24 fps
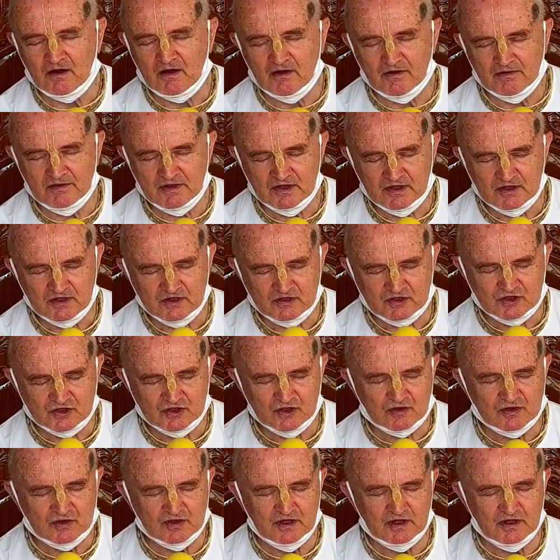
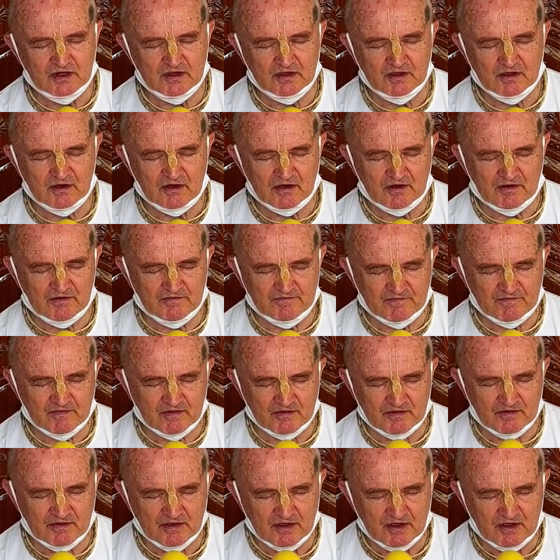story of
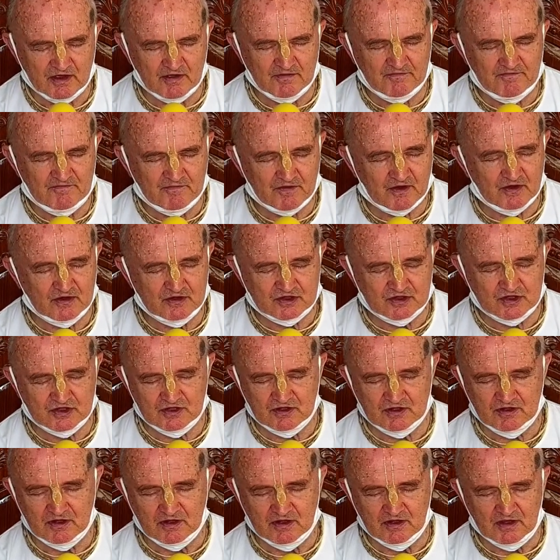a fox
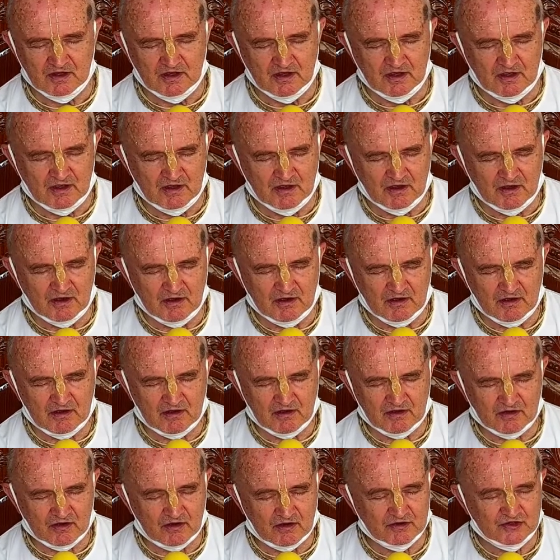
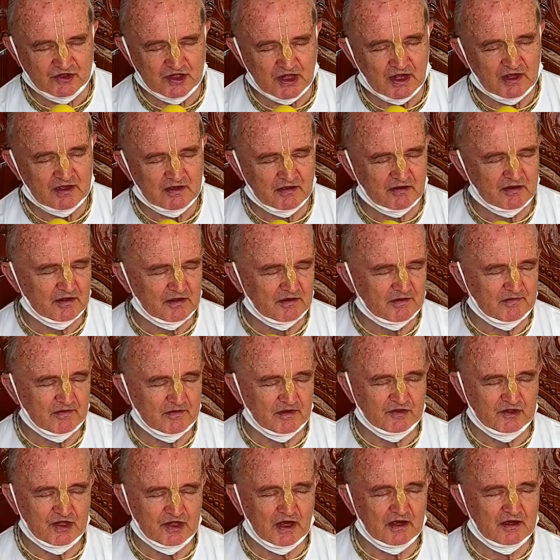or jackal. A
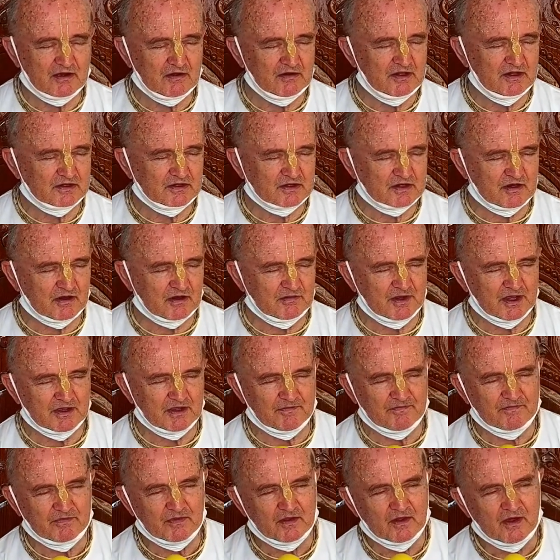jackal is coming.
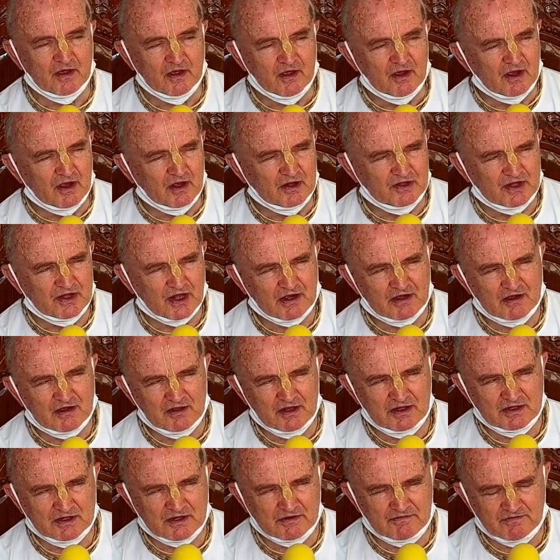Jackal is
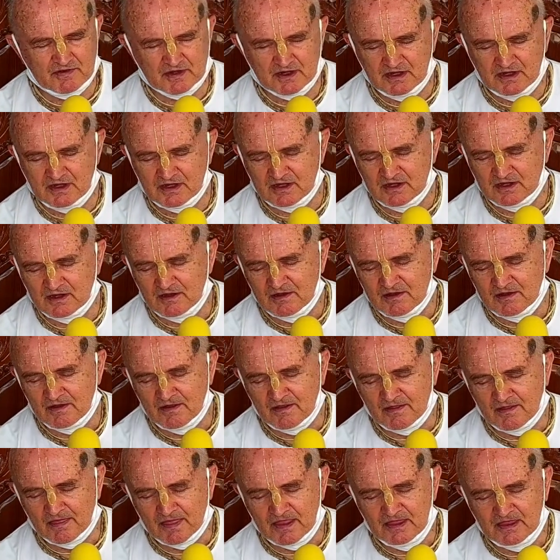a very
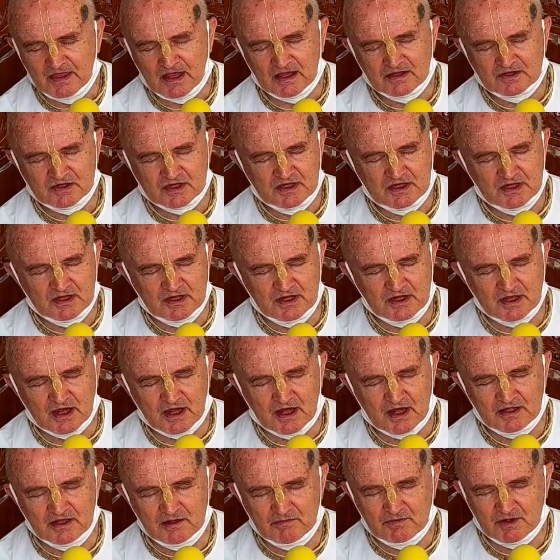nasty
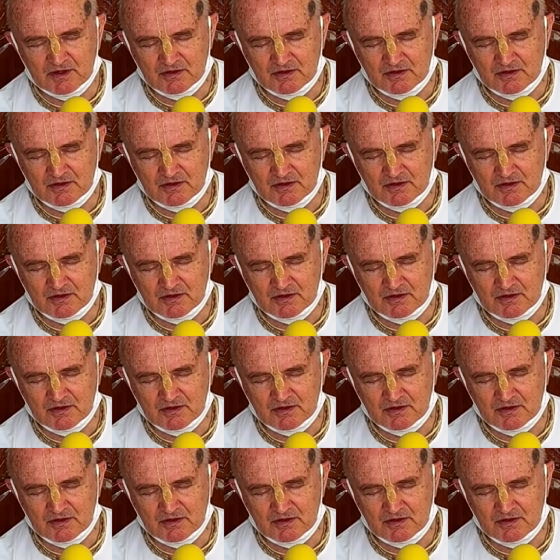animal.